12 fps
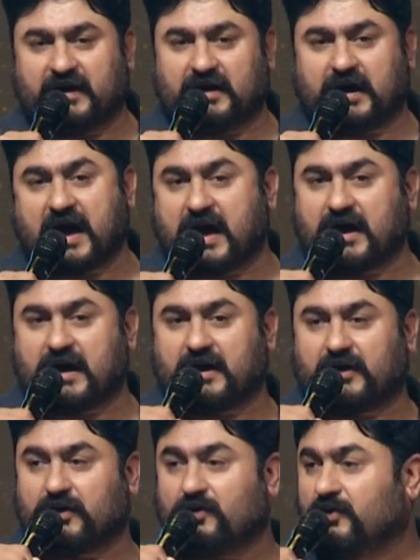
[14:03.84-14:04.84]
uh,
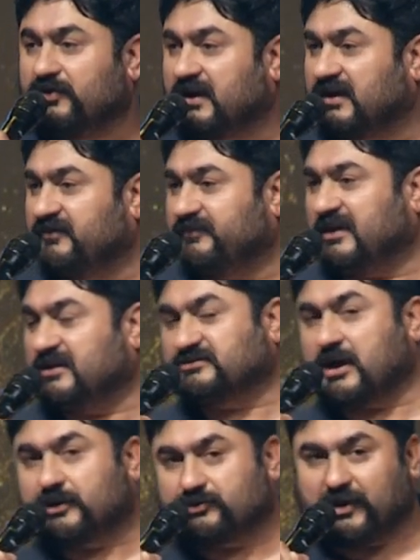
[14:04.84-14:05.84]
uh, you know, they give me this
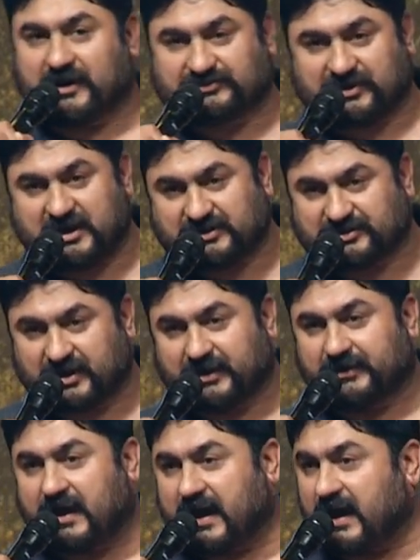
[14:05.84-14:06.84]

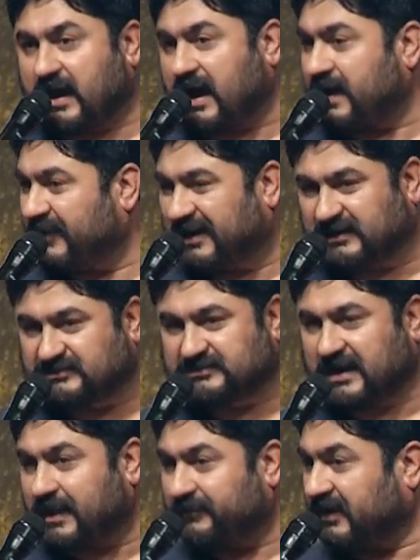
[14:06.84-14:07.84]
authorization. Uh, I made a
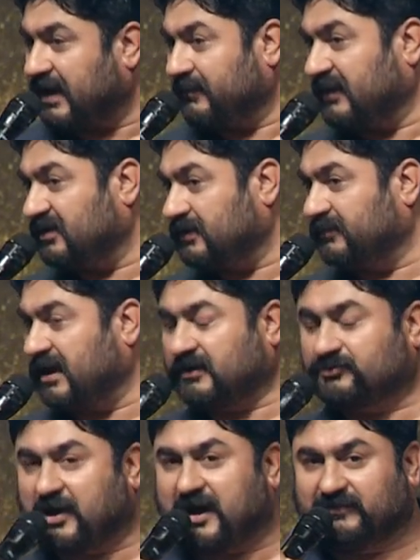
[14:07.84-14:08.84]
stamp and I made them
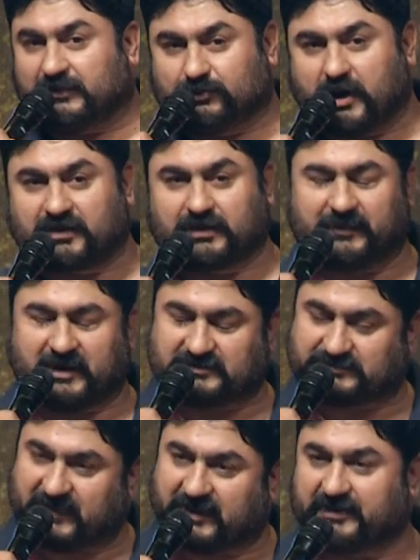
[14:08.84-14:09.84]
like travel
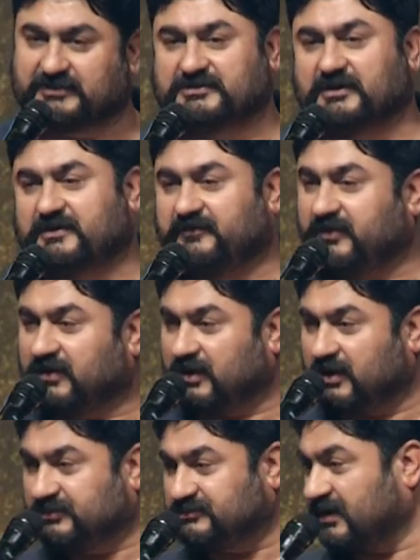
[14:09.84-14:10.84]
documents, marriage
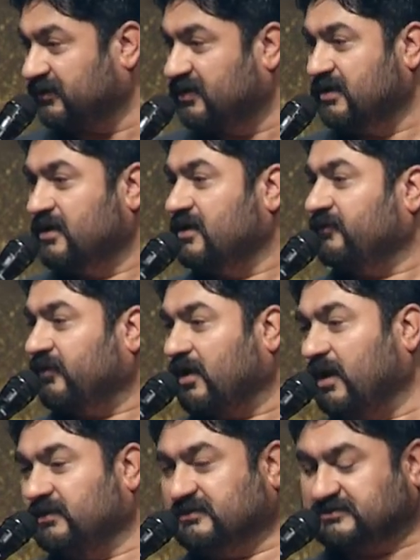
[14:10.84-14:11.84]
certificates, and for
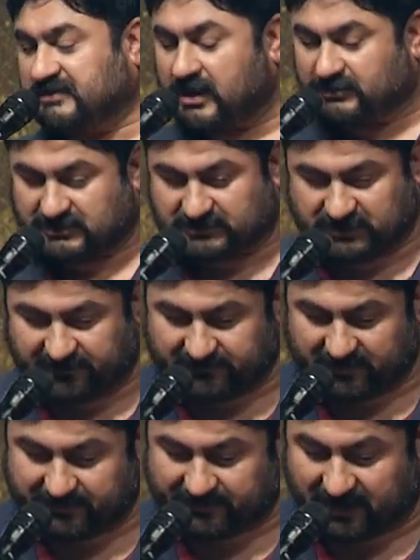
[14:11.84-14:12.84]
all these thousands of
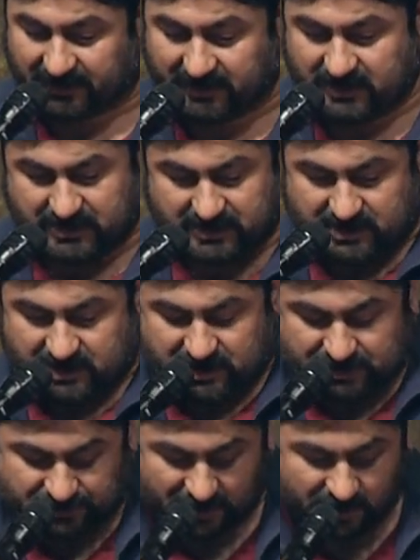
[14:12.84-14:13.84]
people.
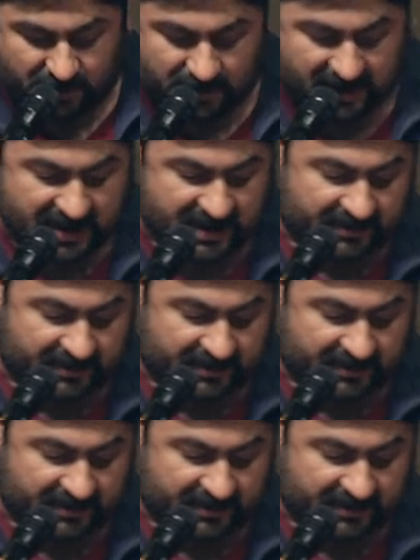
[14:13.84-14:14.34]
So